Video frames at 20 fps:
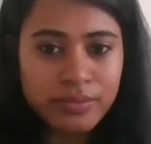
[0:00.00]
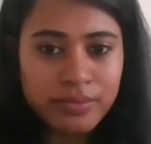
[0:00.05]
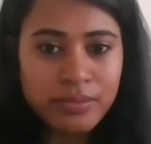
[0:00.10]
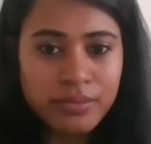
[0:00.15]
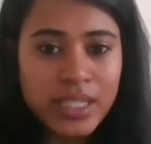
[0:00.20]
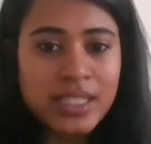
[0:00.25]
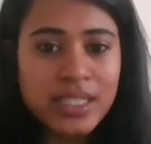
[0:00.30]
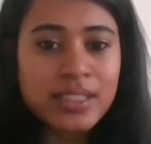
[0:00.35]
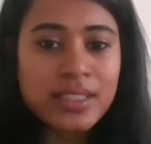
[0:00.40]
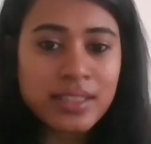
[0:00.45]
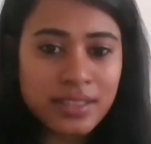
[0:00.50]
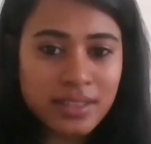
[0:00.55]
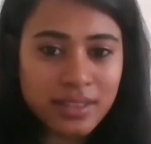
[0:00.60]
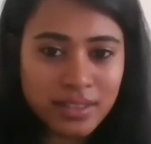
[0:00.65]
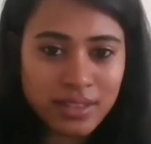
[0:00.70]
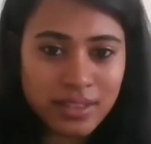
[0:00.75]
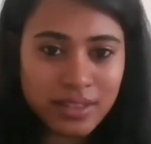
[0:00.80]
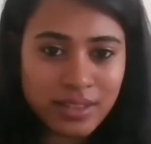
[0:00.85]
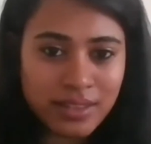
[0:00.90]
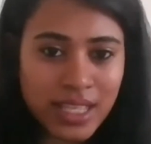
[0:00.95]
because
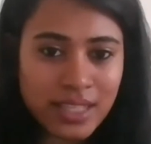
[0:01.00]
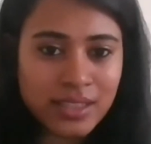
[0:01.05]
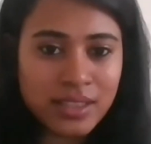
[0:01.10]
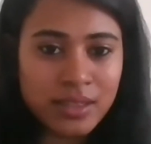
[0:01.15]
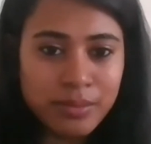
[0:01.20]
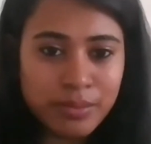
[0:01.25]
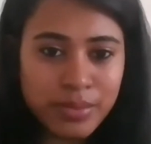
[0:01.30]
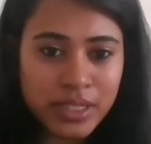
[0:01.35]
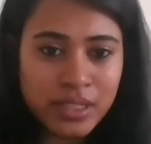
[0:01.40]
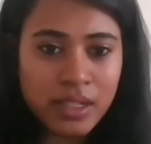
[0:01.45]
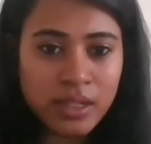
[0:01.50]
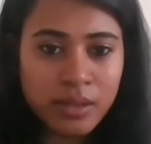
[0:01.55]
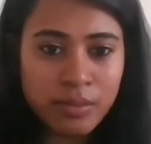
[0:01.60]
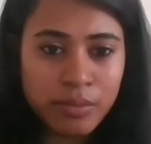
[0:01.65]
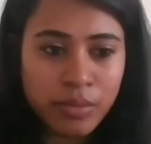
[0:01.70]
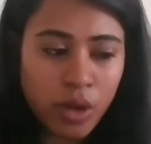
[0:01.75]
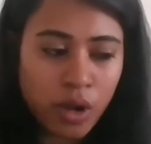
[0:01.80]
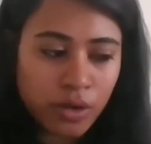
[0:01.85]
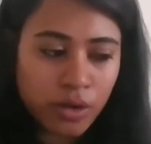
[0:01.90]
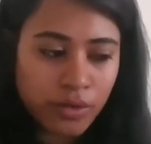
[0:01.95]
that's a building
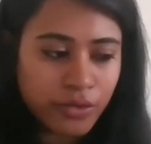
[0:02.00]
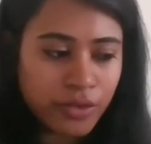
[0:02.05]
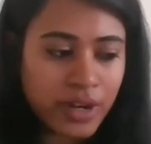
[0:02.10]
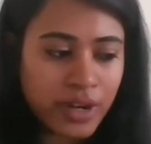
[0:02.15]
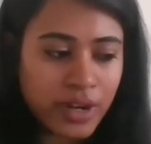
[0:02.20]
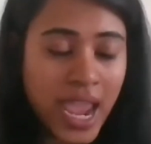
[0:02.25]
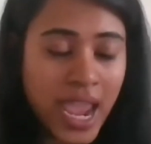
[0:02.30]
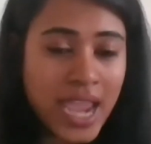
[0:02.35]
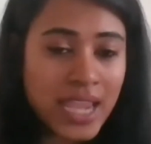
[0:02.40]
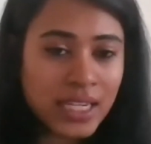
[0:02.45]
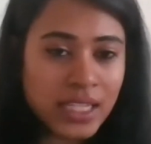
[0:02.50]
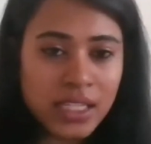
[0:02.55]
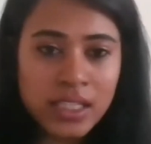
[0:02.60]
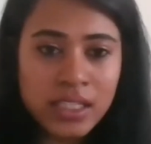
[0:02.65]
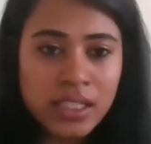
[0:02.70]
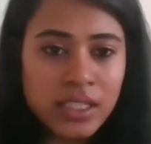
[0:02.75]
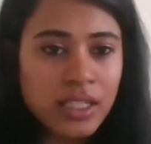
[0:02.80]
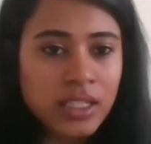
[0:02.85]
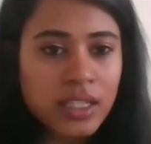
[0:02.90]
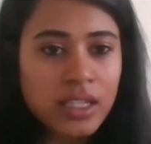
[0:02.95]
block for
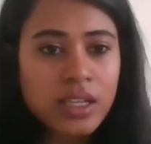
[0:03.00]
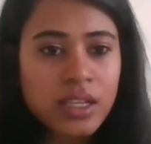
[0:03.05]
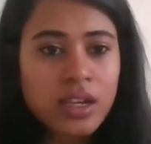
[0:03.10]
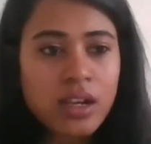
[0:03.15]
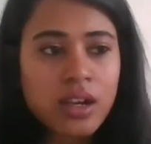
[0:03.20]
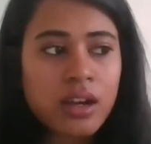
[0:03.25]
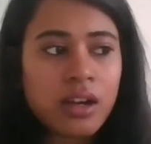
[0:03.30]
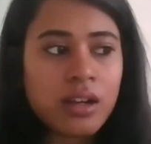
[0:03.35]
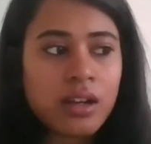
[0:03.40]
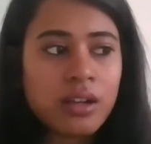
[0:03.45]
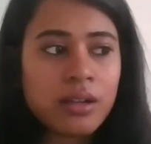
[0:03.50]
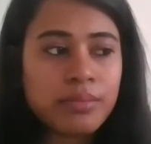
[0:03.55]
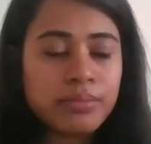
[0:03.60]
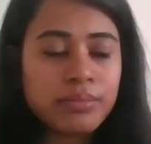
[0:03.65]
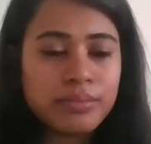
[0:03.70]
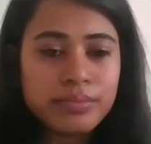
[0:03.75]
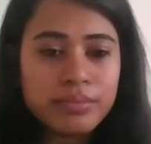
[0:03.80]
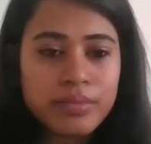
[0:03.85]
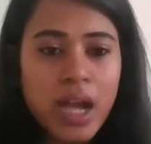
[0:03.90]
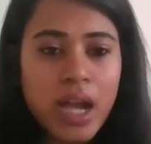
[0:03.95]
any
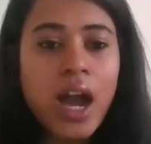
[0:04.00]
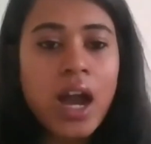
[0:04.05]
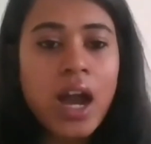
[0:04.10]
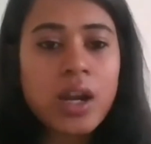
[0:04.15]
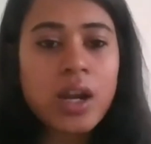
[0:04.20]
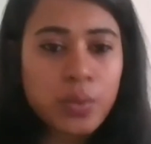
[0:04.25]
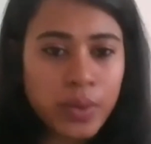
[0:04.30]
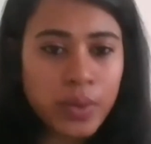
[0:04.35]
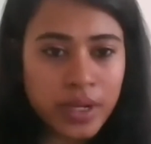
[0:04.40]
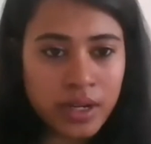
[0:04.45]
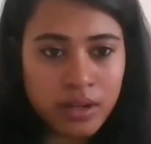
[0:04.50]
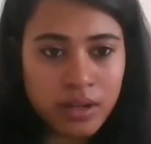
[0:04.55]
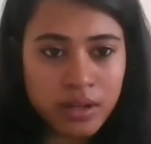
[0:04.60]
hardware.